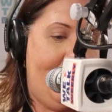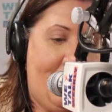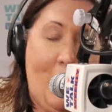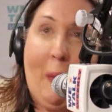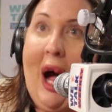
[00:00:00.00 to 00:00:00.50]

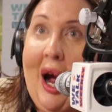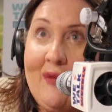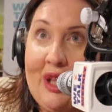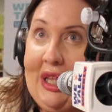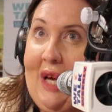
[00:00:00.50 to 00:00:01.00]
their
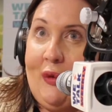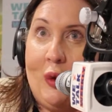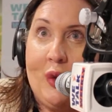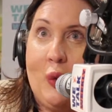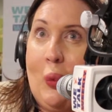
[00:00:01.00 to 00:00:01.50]
poverty
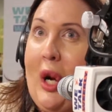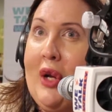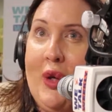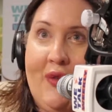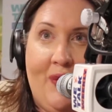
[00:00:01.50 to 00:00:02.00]
levels,
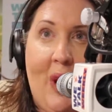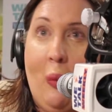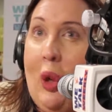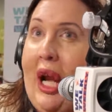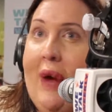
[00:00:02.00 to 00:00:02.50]
where they're
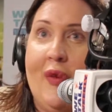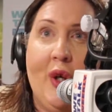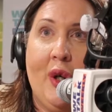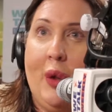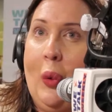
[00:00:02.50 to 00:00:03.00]
from,
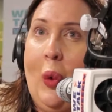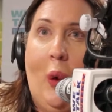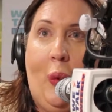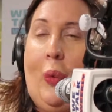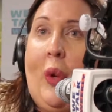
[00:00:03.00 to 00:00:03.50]
whatever
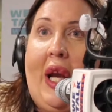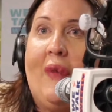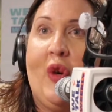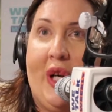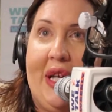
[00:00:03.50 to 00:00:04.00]

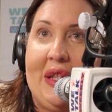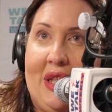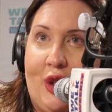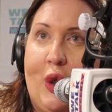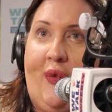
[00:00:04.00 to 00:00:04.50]
it is
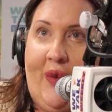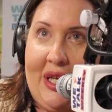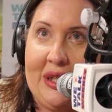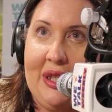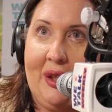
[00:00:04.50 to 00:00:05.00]
that you're
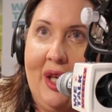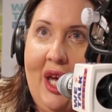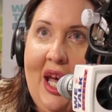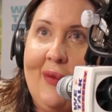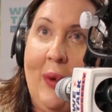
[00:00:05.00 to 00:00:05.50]
facing,
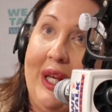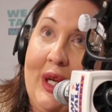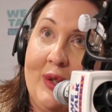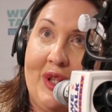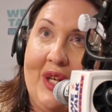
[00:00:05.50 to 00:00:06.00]
if we can
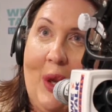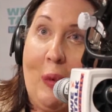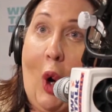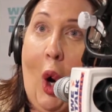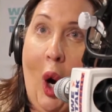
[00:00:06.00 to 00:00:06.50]
understand that
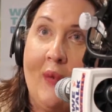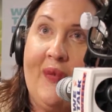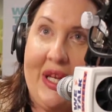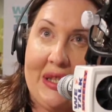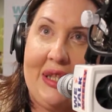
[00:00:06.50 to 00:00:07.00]
we're all
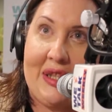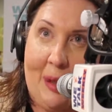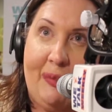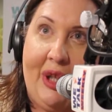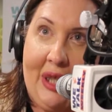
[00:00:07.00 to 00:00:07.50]
facing
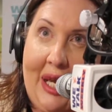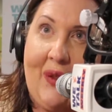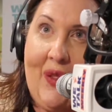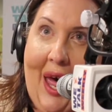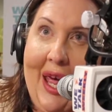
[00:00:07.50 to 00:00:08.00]
something like
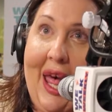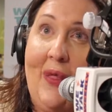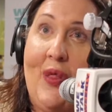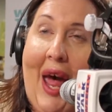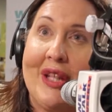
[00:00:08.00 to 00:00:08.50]
that,
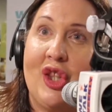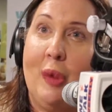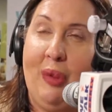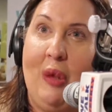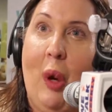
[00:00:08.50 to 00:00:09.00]
and that
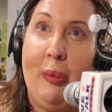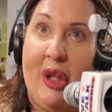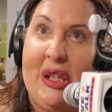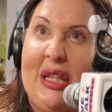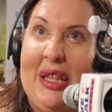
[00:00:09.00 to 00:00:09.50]
should be what
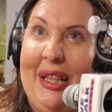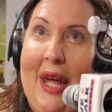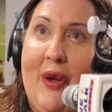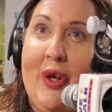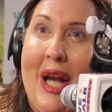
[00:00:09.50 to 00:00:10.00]
brings us
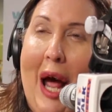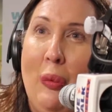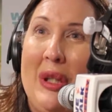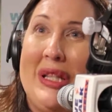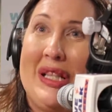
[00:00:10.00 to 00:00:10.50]
together, not
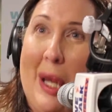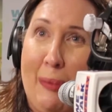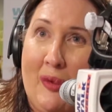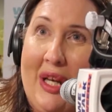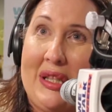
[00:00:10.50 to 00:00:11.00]
what
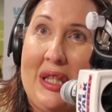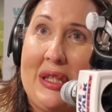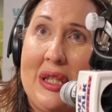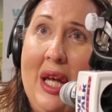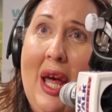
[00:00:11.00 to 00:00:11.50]
separates
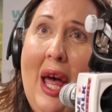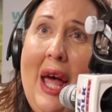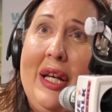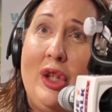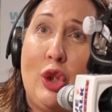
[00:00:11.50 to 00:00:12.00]
us.
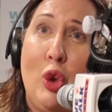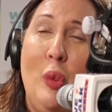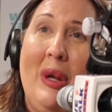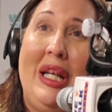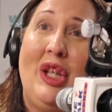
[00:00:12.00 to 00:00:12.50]
And in
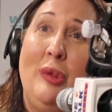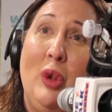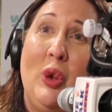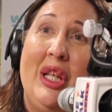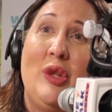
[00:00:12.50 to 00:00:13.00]
too many
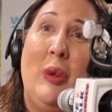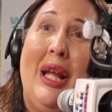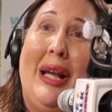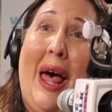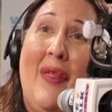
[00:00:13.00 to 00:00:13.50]
communities, we
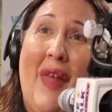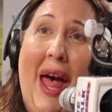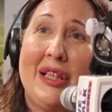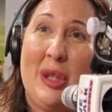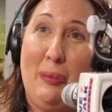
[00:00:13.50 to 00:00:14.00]
allow
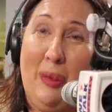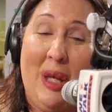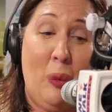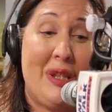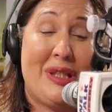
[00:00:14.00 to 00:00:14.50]
that to
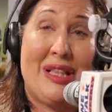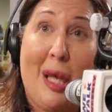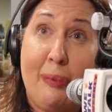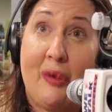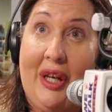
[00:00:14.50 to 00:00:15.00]
be what
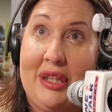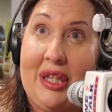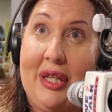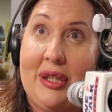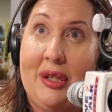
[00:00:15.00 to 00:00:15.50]
separates
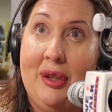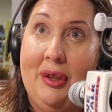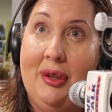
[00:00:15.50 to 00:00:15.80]
us.